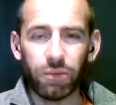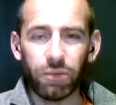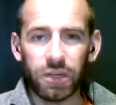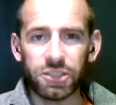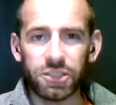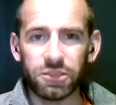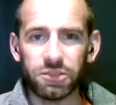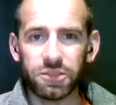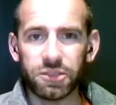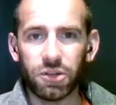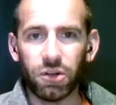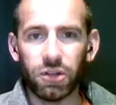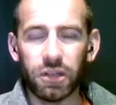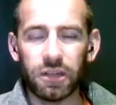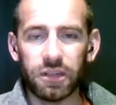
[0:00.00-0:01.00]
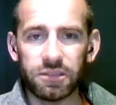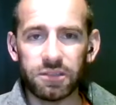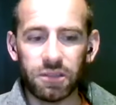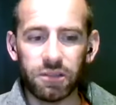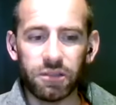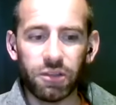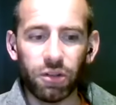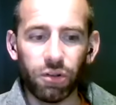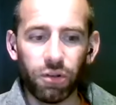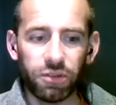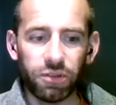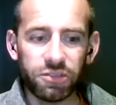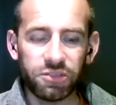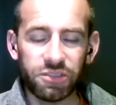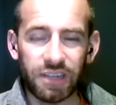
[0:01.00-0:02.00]
which in Scotland is the
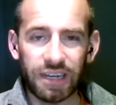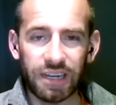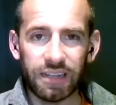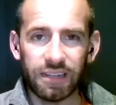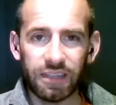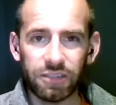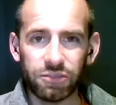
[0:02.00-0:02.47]
Law Society.